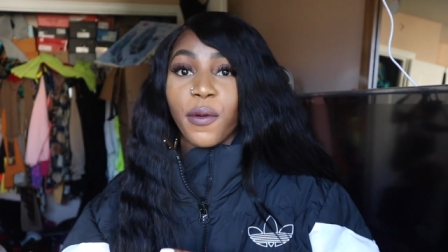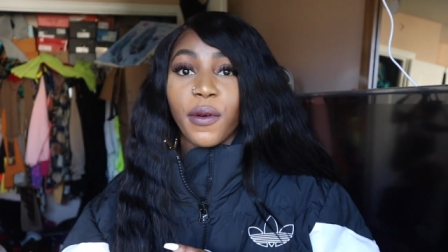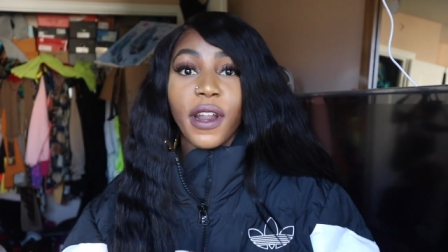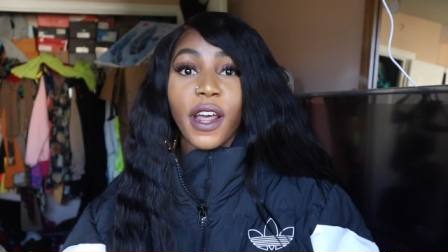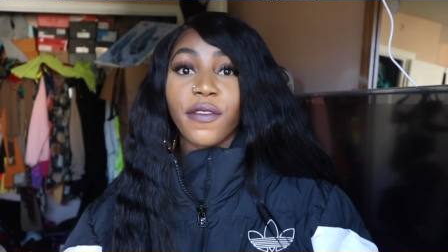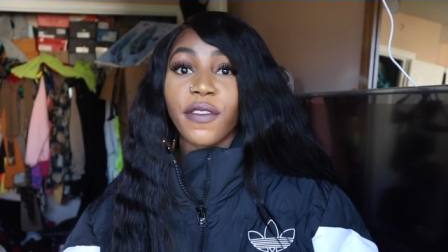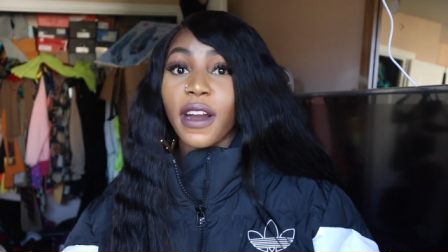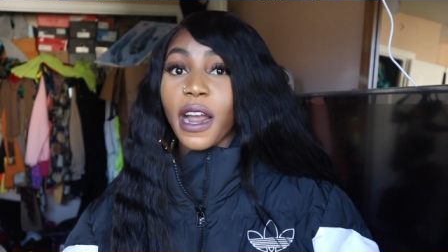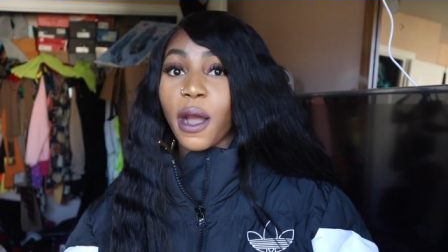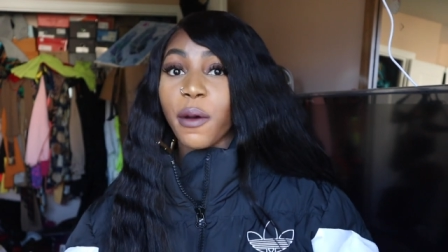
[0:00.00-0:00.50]

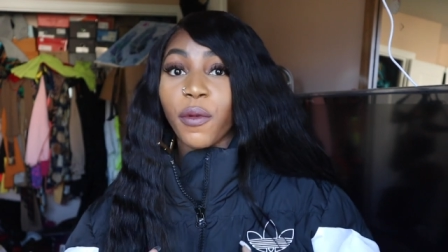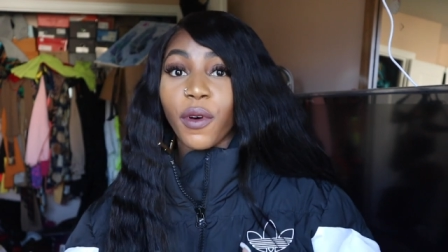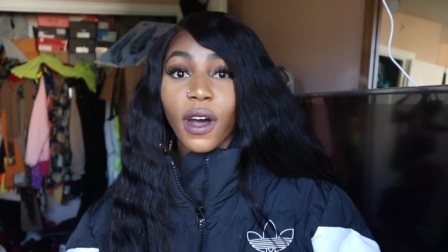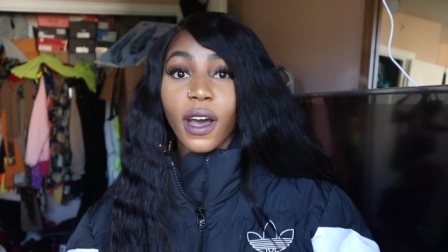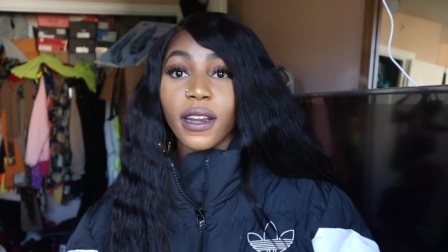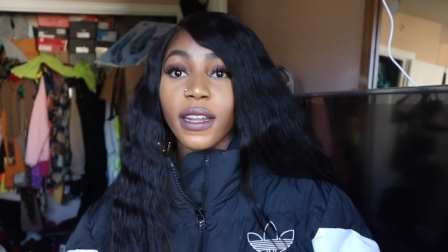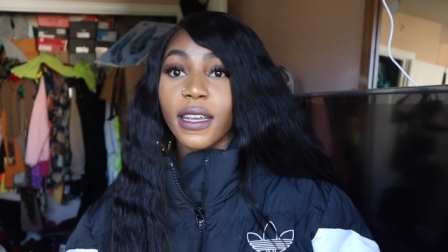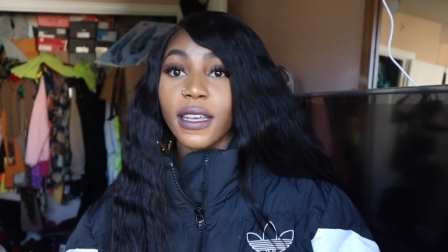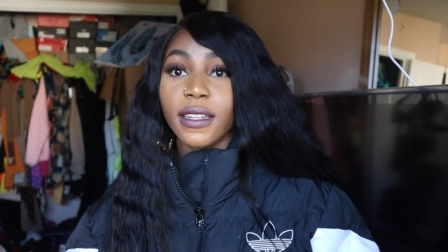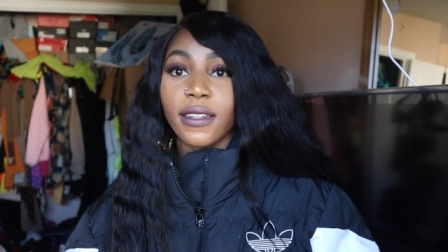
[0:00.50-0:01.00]
whatever I
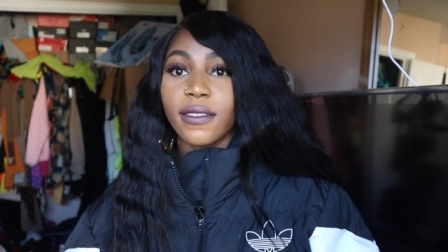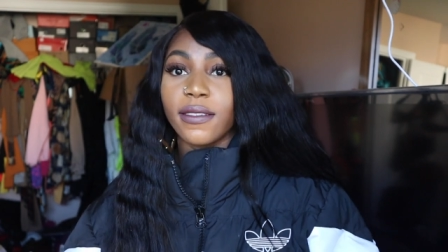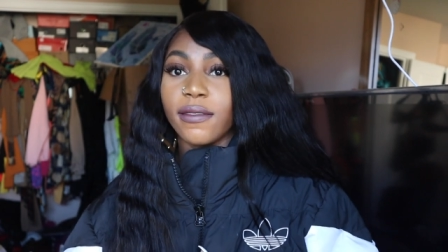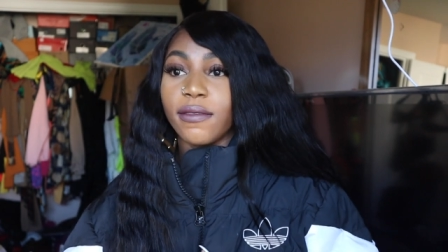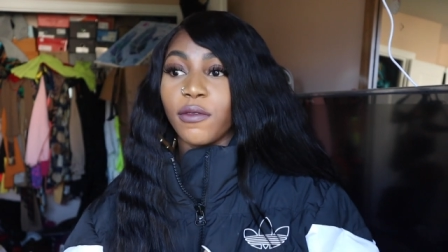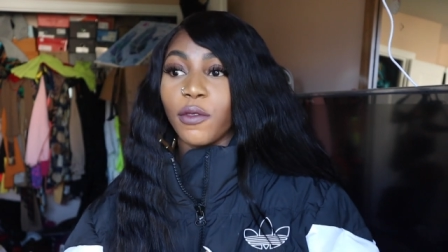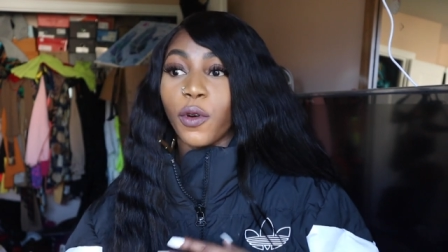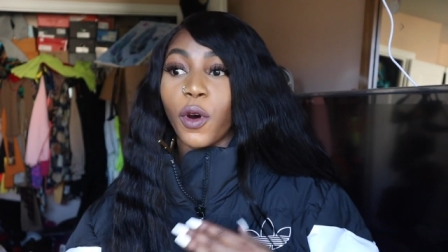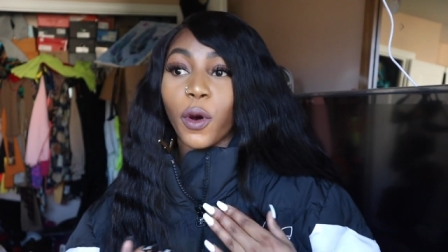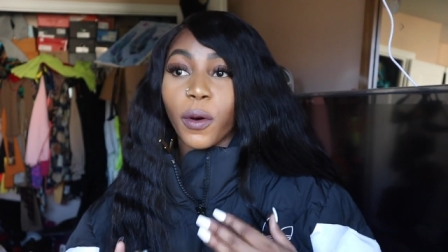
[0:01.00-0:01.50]
wanted,
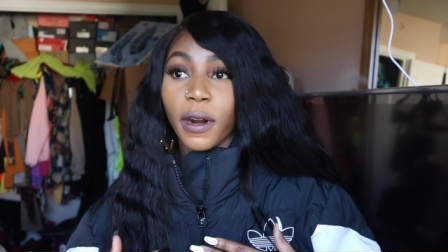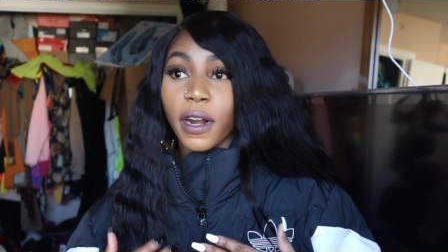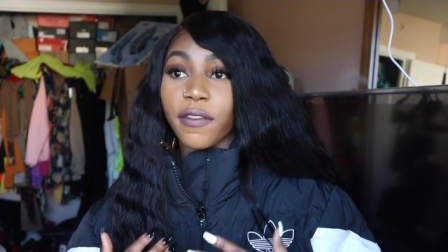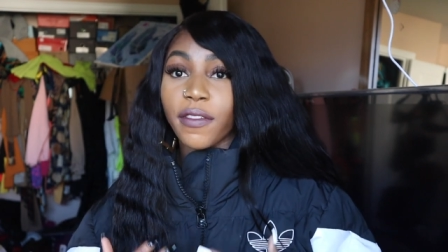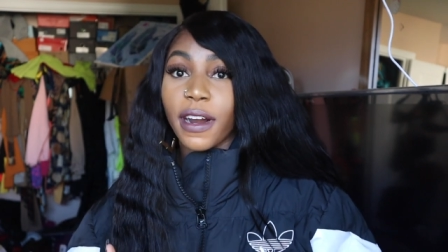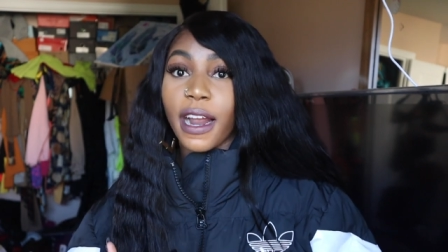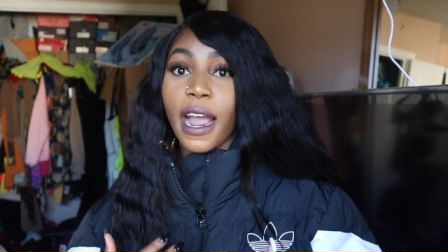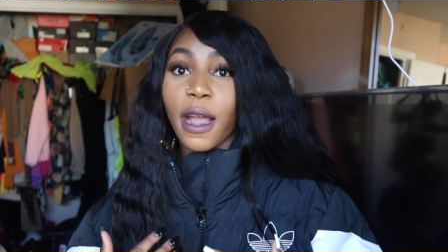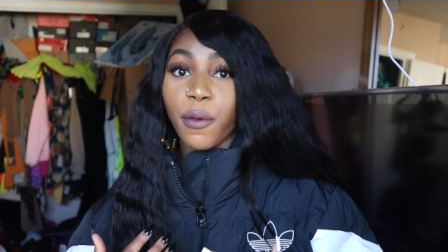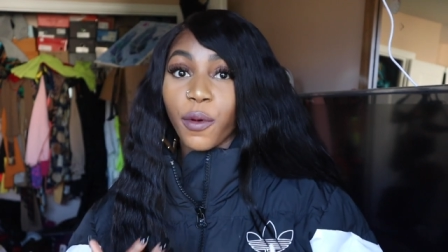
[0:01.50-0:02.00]
or
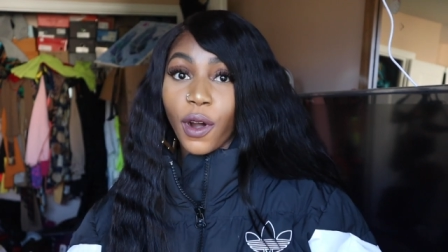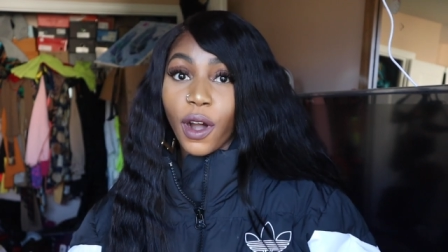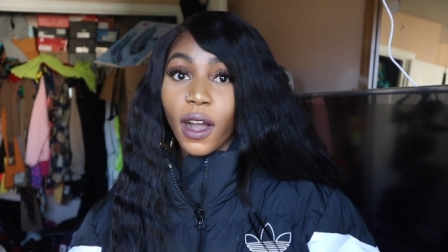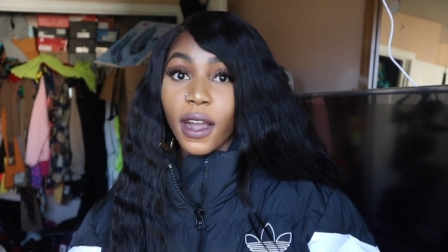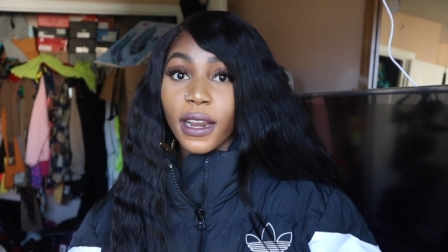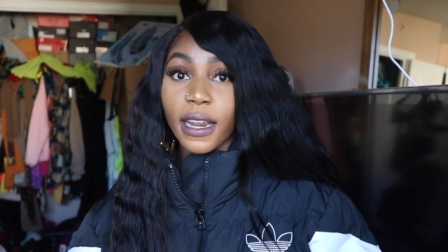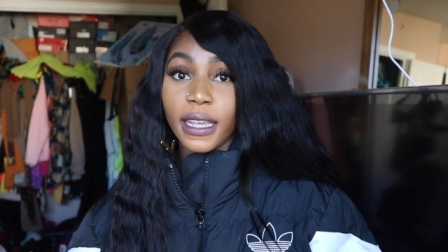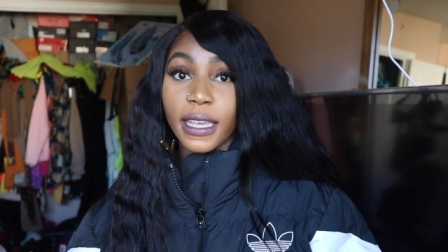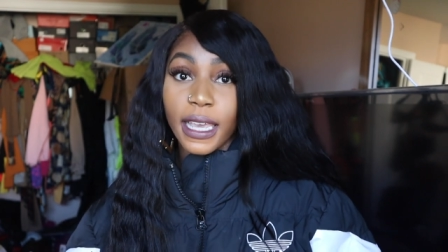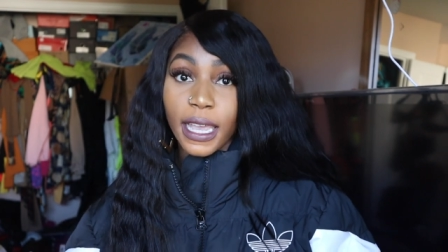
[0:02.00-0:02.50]
whatever I
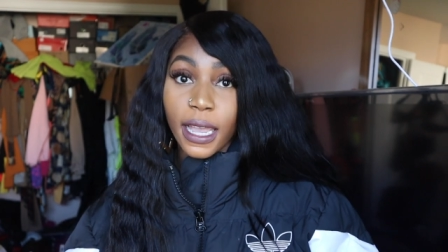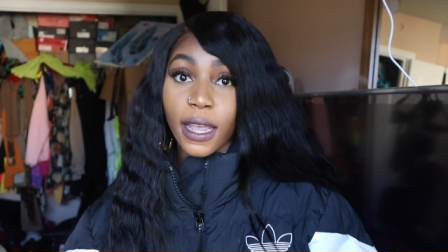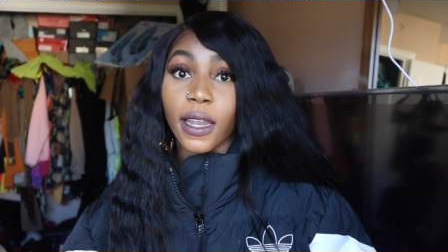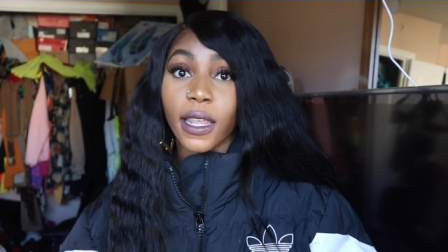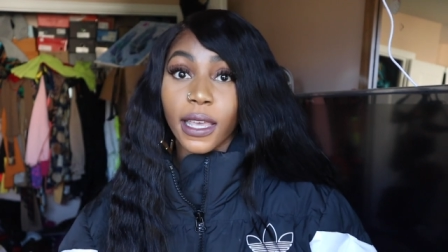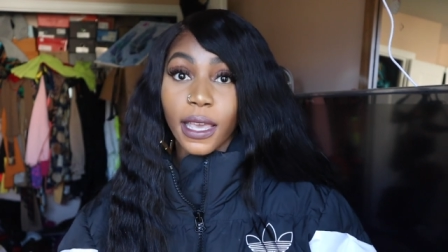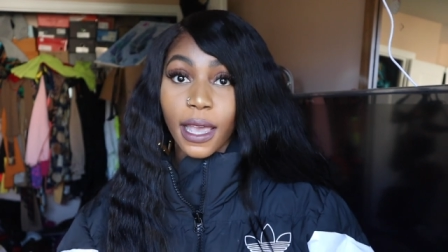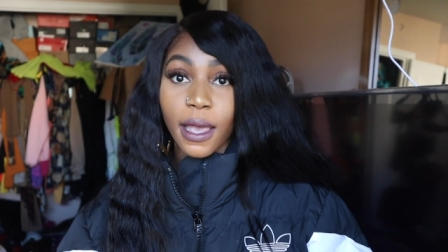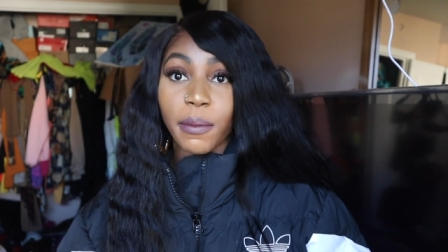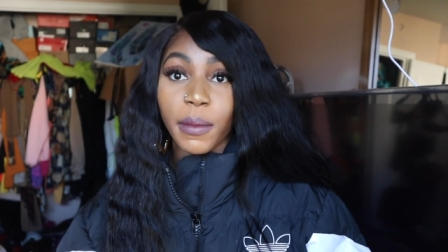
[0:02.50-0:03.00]
want and
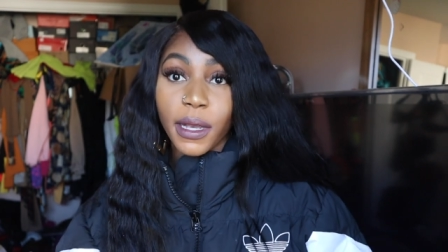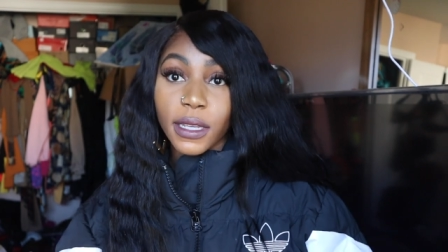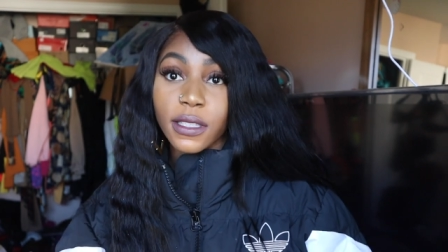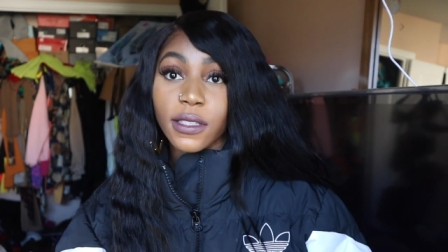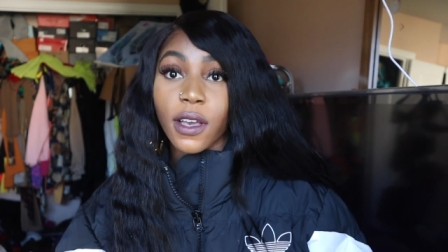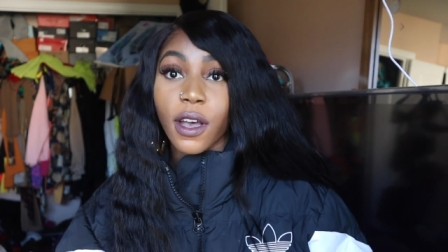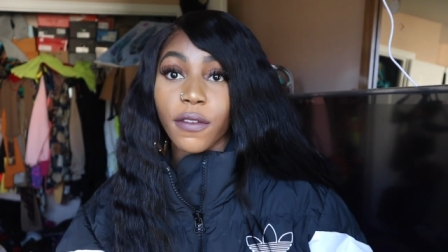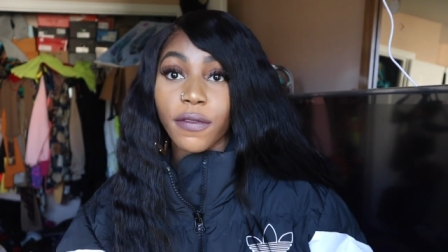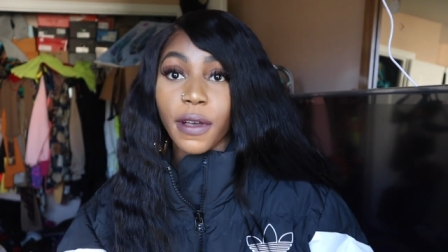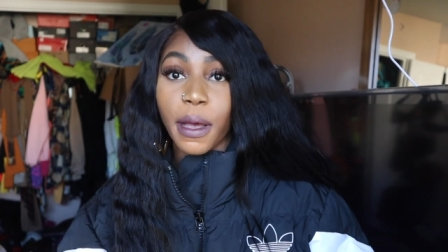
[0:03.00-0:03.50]
can get
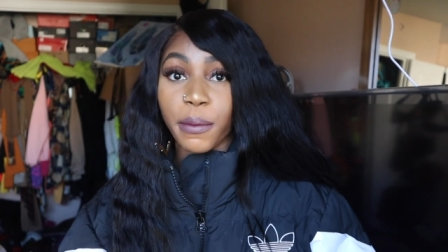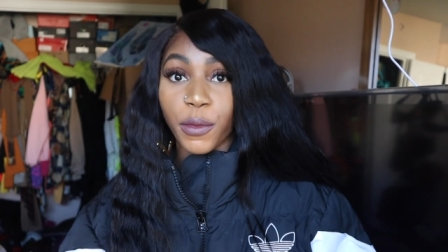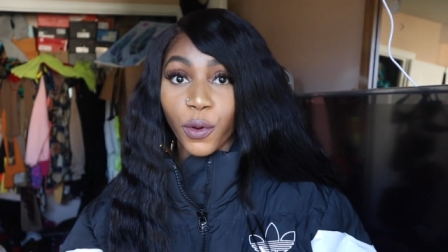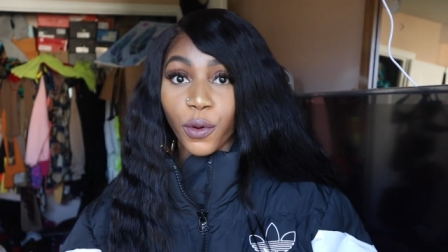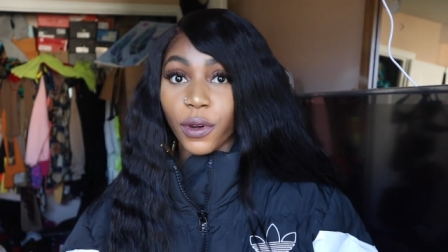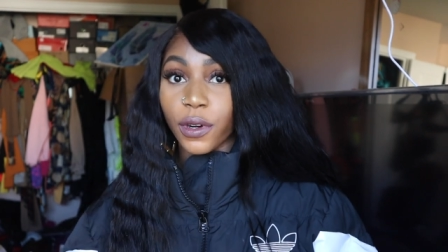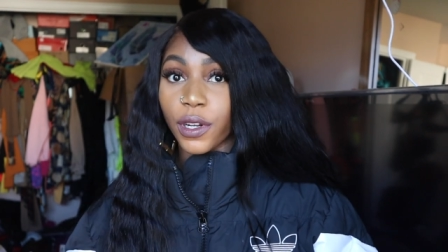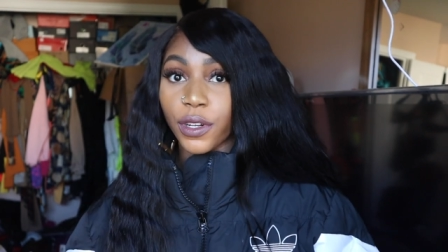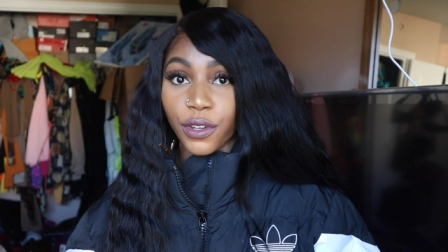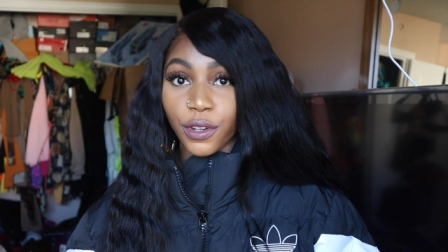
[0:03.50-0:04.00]
myself, I'm
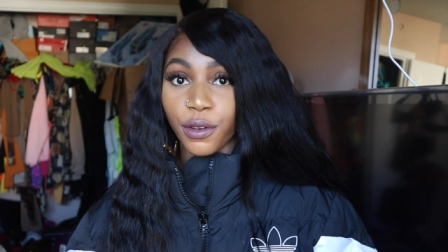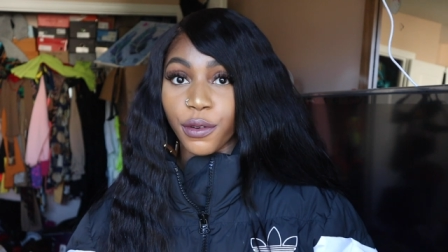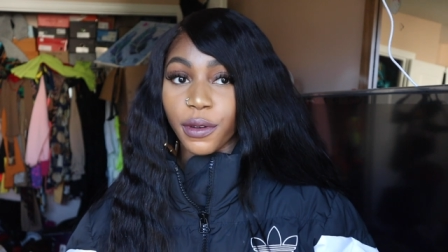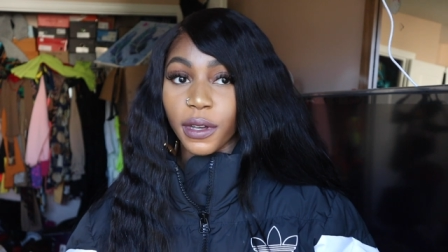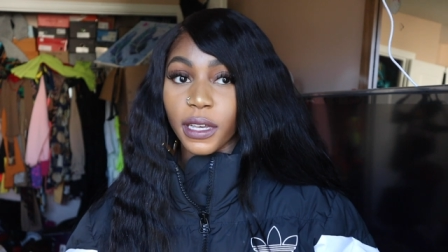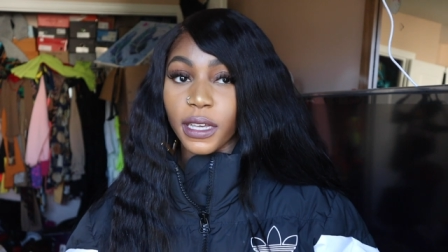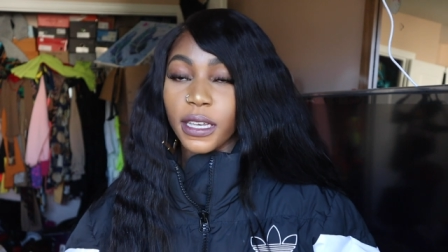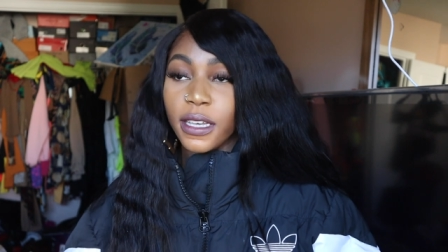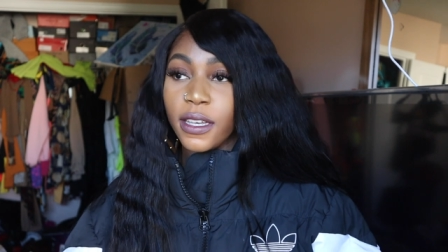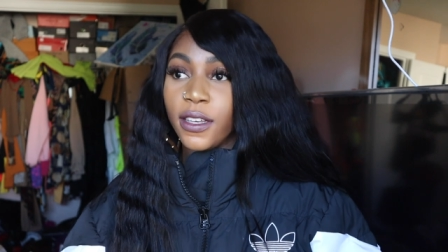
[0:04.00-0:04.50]
going to
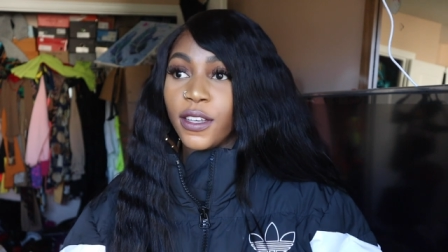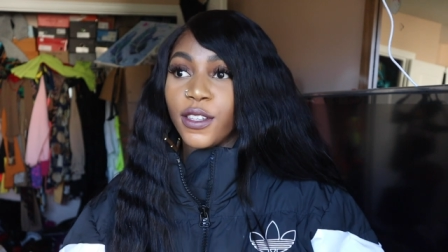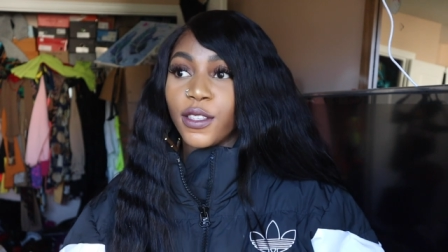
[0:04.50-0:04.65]
do it.